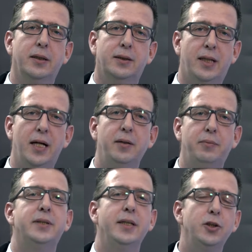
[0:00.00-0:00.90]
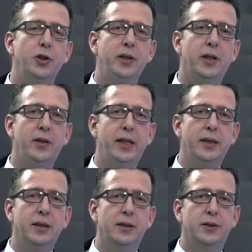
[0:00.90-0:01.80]
Start with
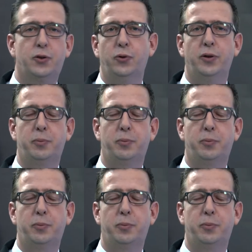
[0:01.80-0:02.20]
engineering, through the